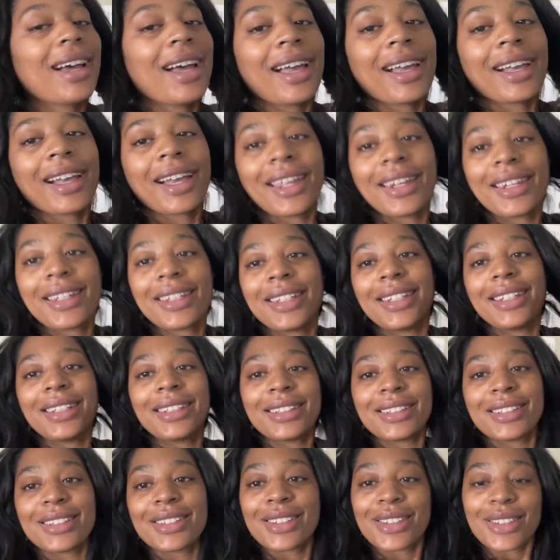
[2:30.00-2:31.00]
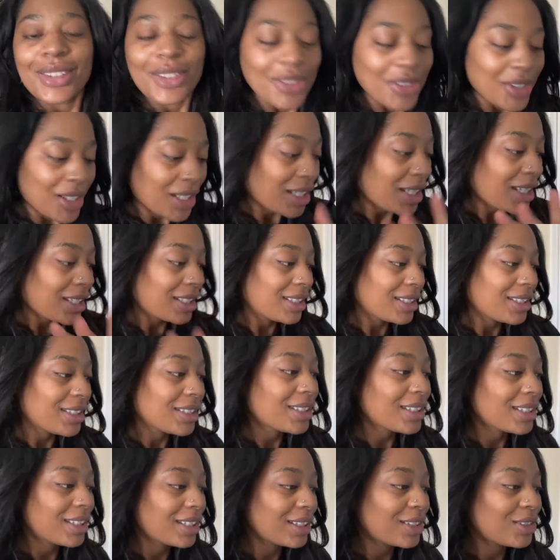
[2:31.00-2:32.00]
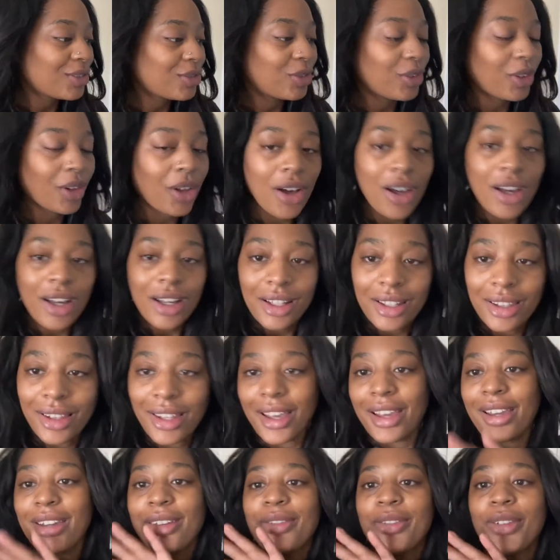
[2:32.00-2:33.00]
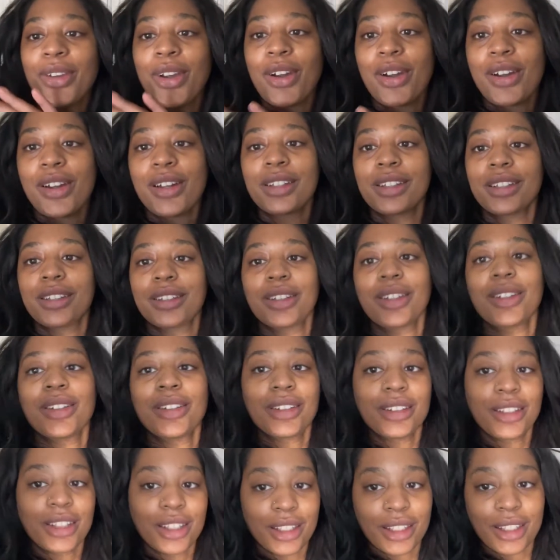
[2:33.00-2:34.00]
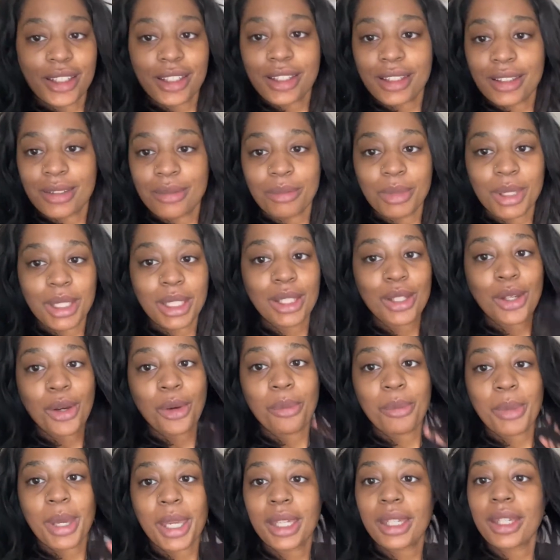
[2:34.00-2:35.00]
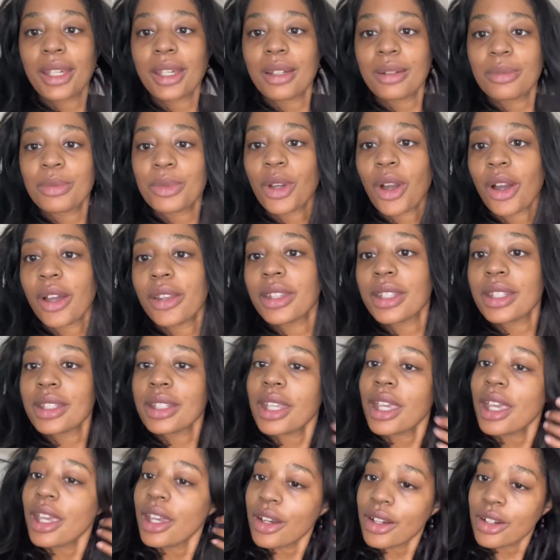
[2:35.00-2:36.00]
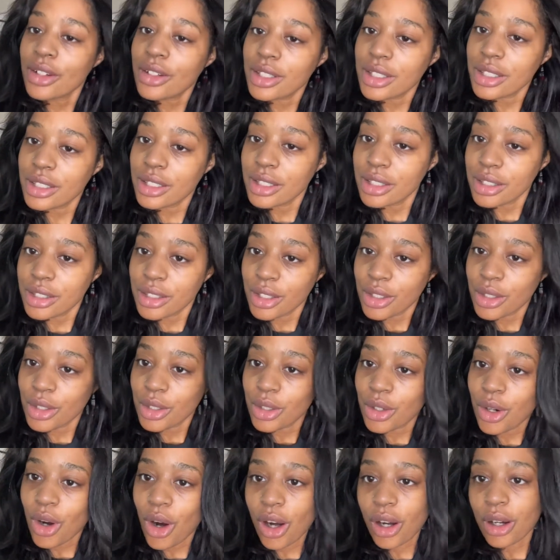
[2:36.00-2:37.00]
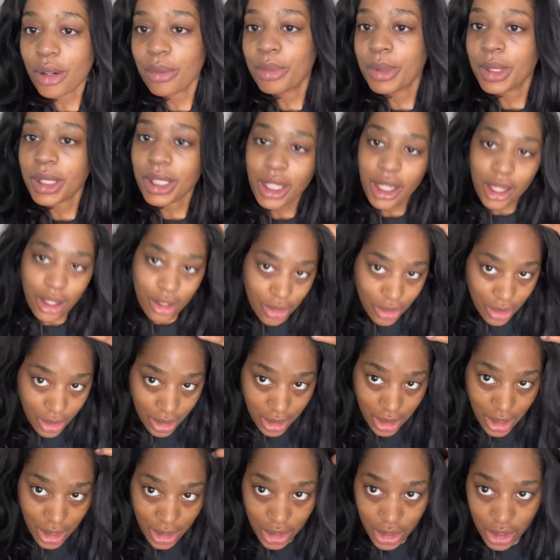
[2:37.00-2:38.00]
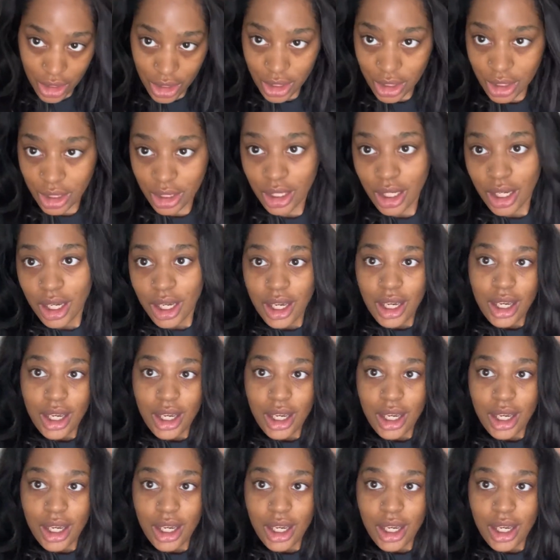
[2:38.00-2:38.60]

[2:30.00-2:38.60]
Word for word: I gotta get into I gotta get into this vlog life, y'all. So yeah, this is me, no makeup. Y'all, this hair is still RB hair collection.